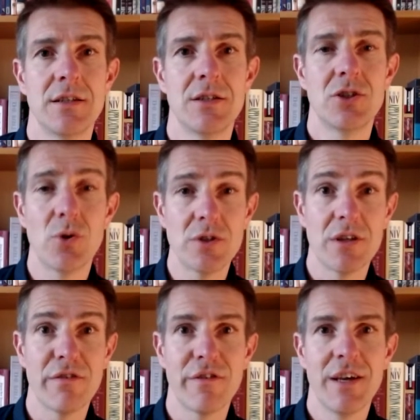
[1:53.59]

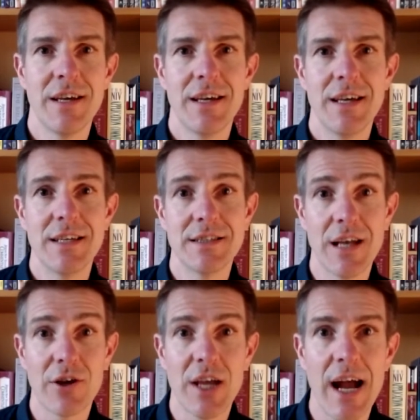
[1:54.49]
Joseph is now
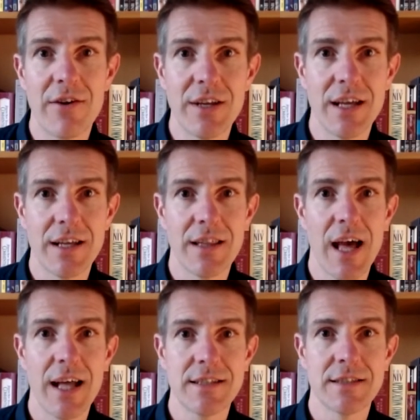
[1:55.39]
carrying
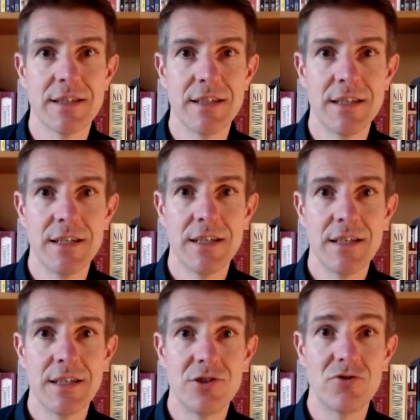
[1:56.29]
that
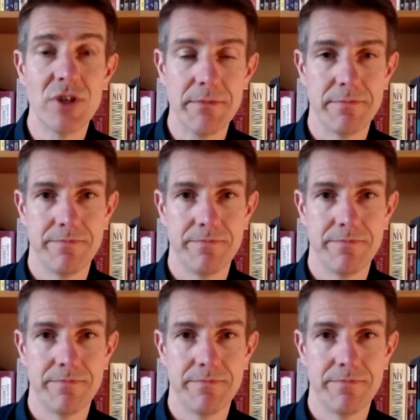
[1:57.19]
dream.